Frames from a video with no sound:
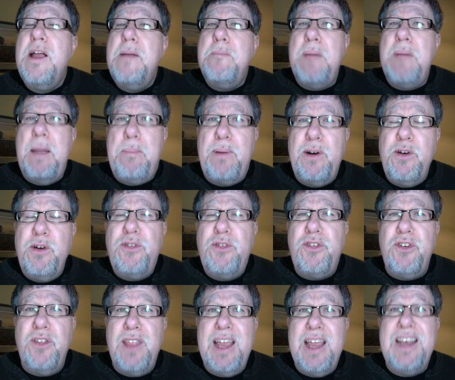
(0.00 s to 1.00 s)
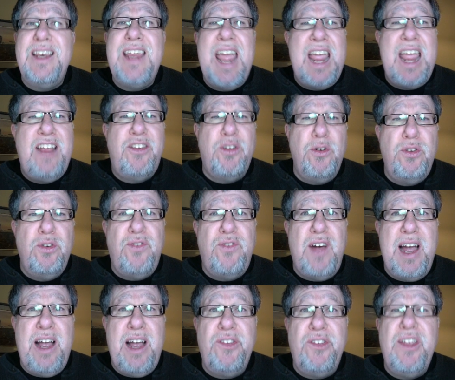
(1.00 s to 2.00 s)
My producer then takes those
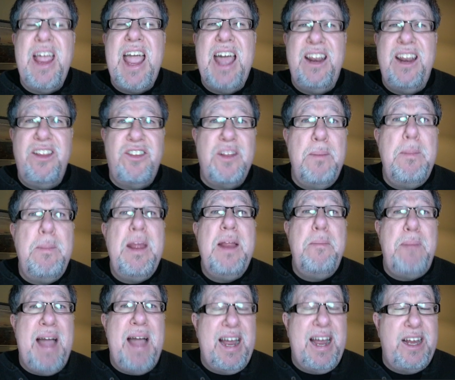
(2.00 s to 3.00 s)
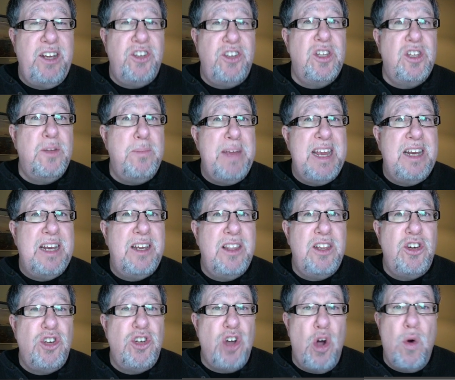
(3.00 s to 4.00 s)
files, edits them, and packages them into the
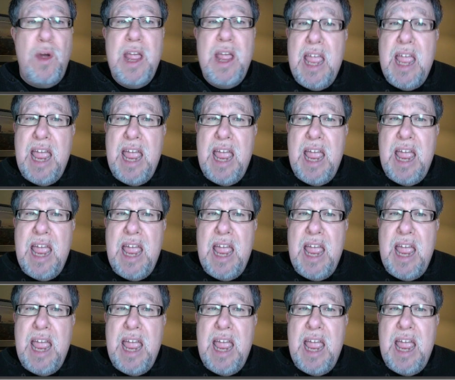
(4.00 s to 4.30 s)
show.